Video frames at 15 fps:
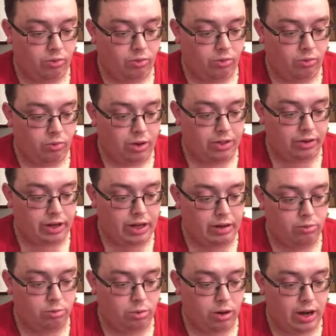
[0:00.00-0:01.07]
whether he
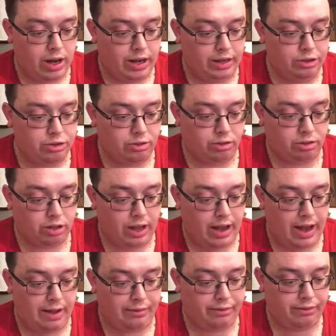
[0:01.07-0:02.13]
rage or
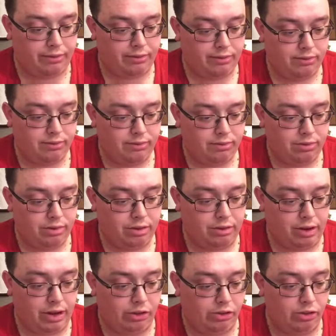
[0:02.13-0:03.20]
laugh, there
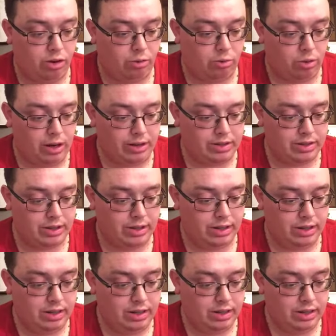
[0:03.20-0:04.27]
is no rest.
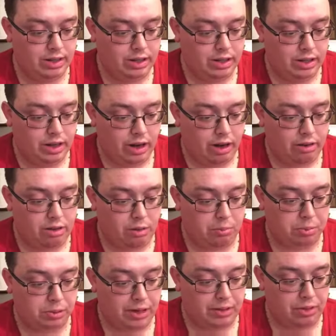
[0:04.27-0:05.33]
The
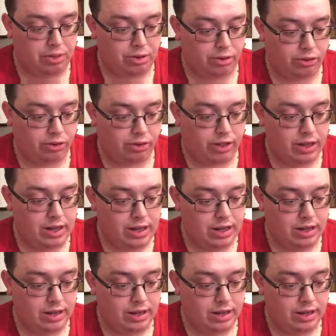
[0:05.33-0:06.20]
bloodthirsty